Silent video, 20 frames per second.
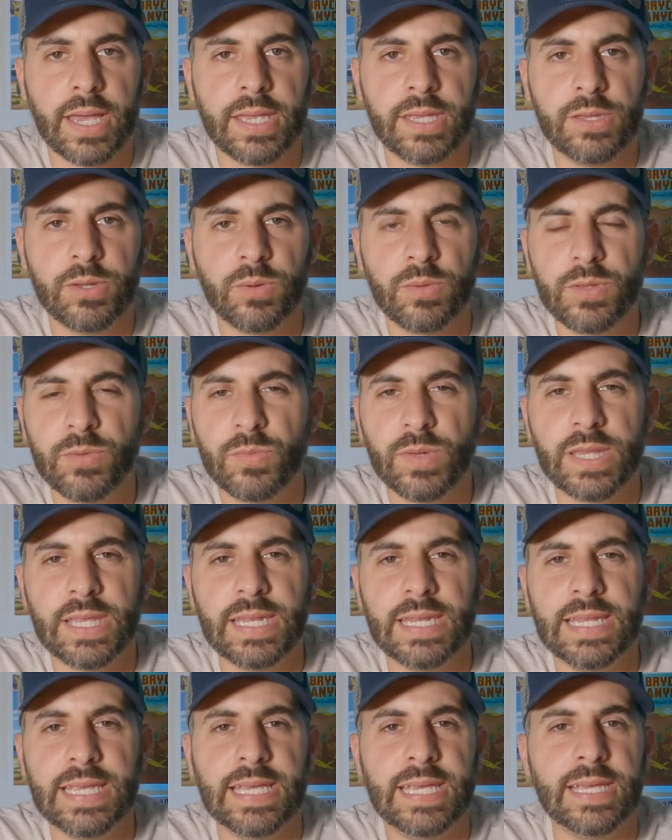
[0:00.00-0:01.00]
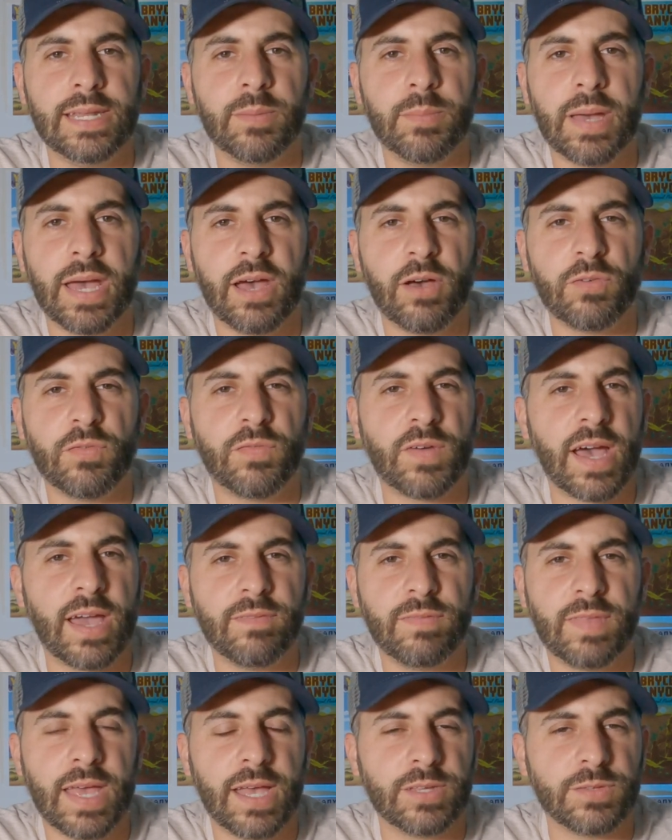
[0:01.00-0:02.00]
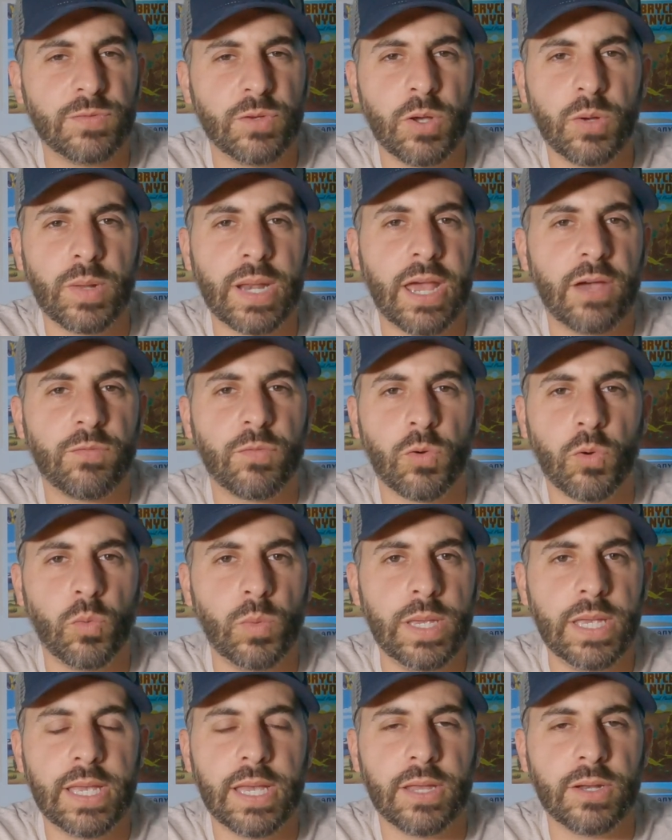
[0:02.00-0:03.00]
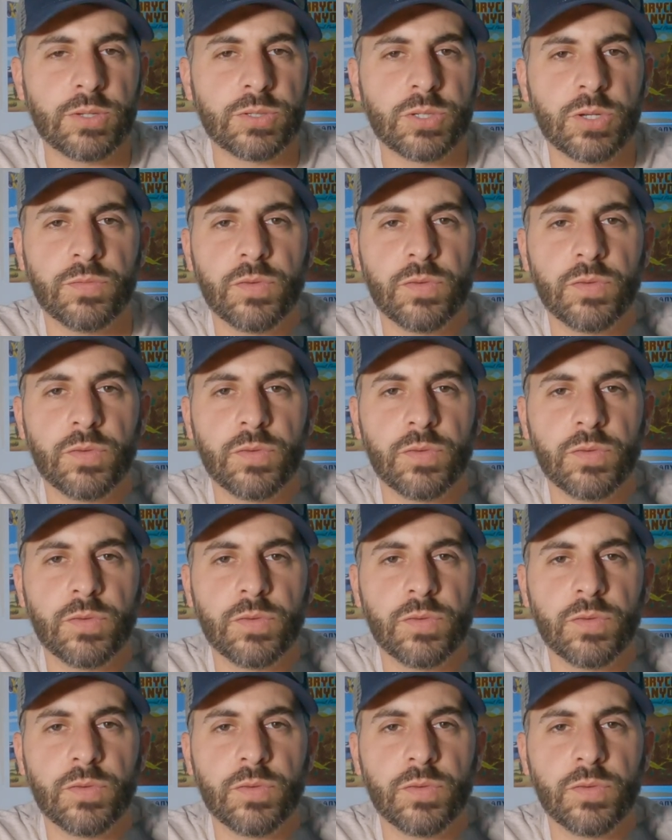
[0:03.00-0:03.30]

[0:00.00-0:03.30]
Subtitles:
You only really need about 5,000 if you're going out for a weekend or so.